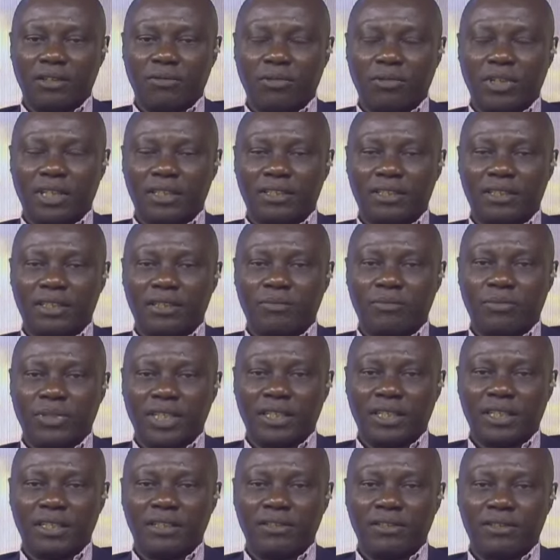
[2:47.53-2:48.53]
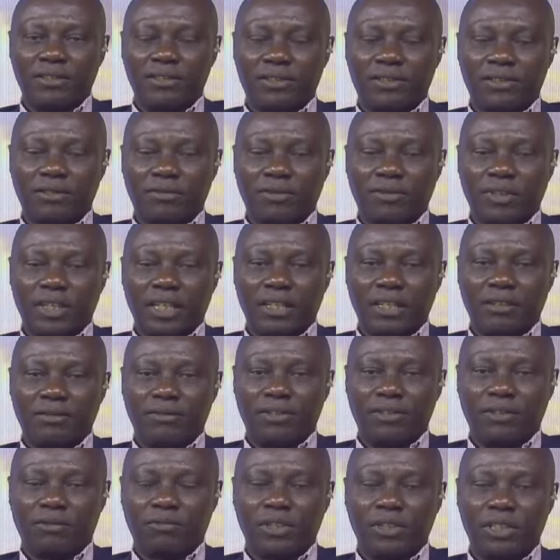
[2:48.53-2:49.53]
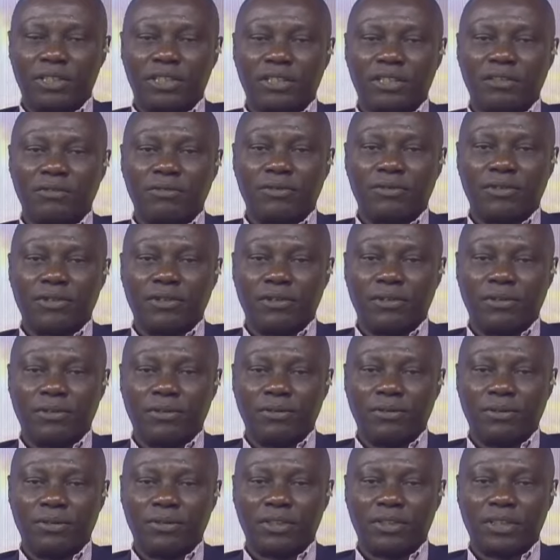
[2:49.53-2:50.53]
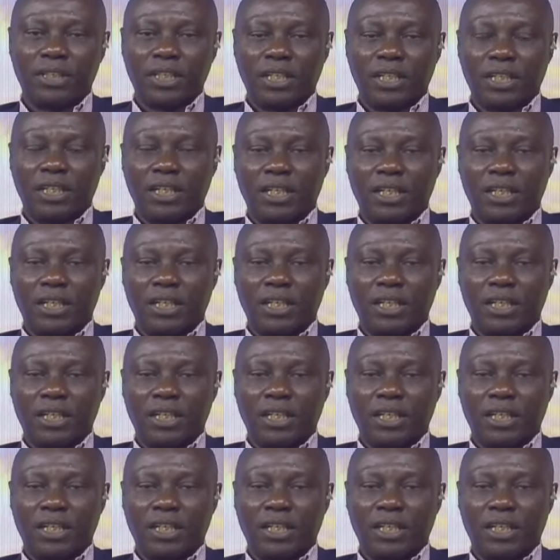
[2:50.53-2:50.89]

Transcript: uh, we are still begging to survive, requesting for loans,